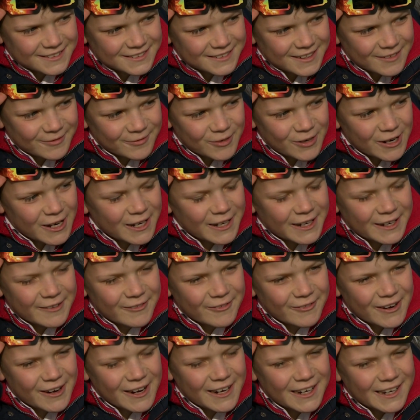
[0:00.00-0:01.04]
I'm really,
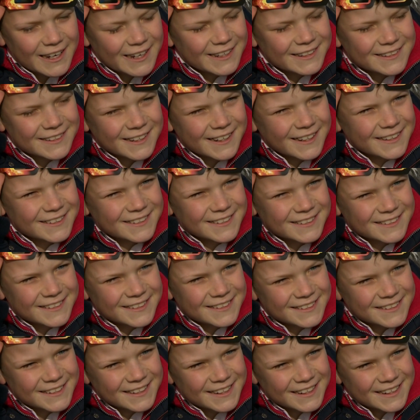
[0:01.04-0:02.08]
really excited to
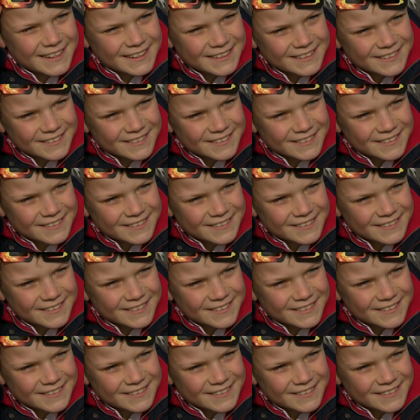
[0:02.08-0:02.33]
see it.